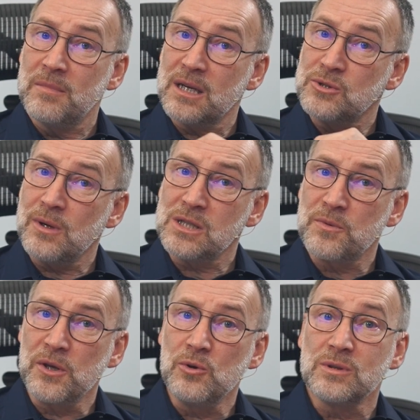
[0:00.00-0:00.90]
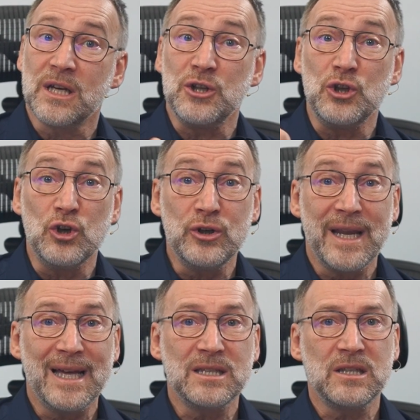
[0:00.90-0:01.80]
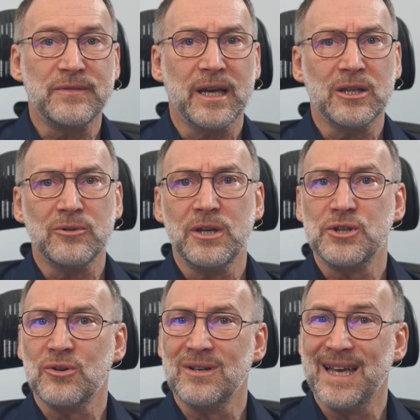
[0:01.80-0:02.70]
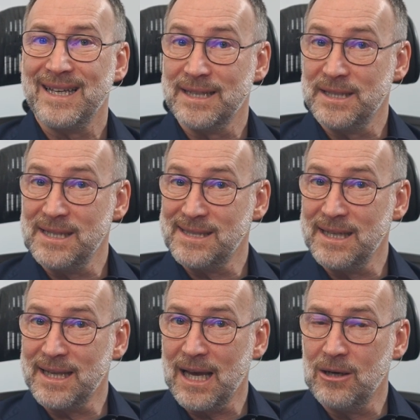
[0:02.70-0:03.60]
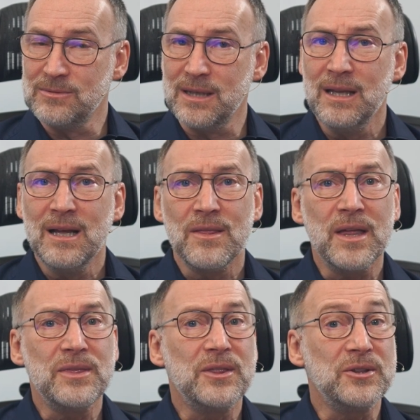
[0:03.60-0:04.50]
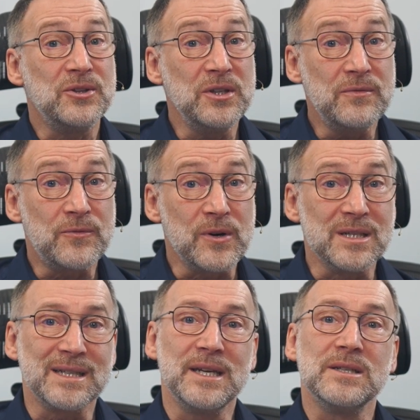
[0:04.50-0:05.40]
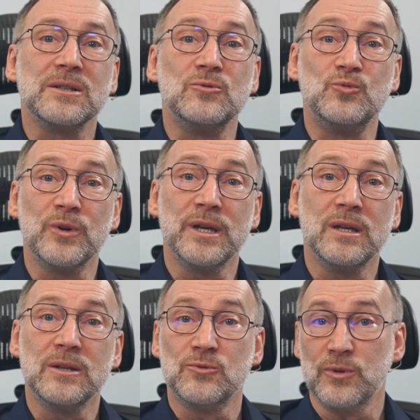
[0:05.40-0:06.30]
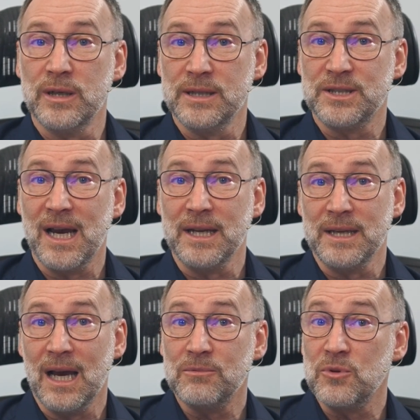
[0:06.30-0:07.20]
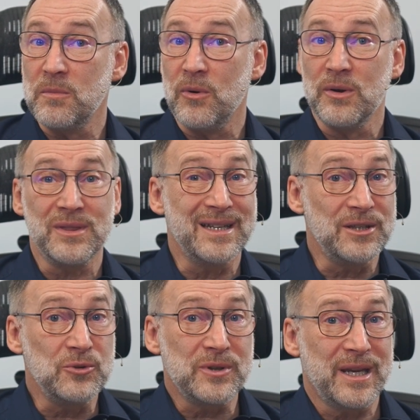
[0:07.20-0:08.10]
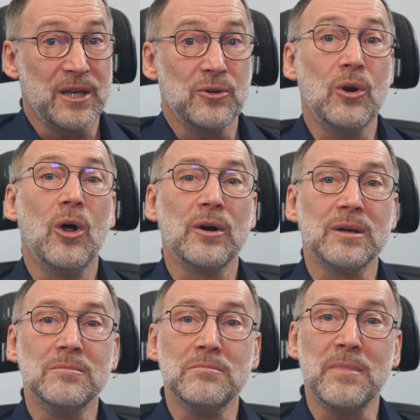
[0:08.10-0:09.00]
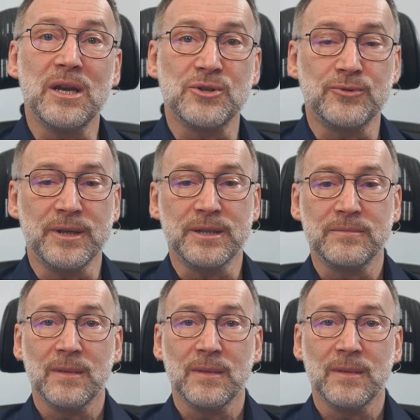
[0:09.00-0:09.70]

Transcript: But as soon as we use a non-additive calculation like a distinct count, then the difference is really, really tiny, up to the point that you can no longer measure it.